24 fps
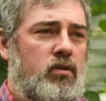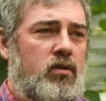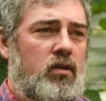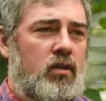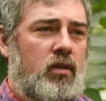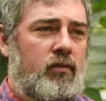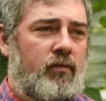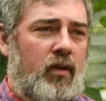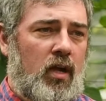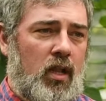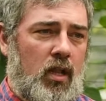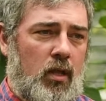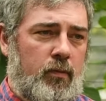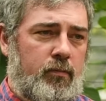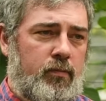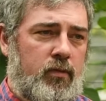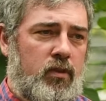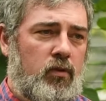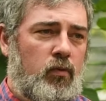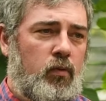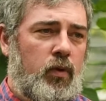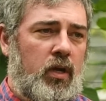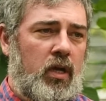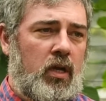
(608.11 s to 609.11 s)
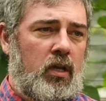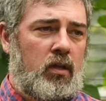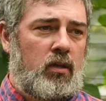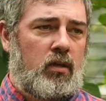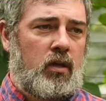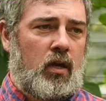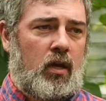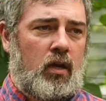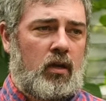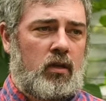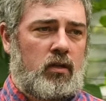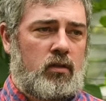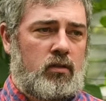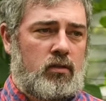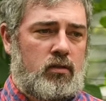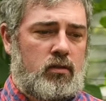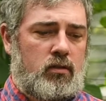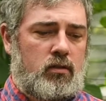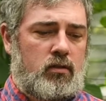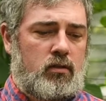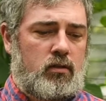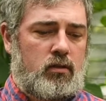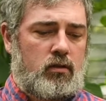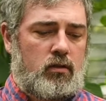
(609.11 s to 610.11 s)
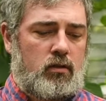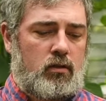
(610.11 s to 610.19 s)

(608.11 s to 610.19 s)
to develop the wheat that is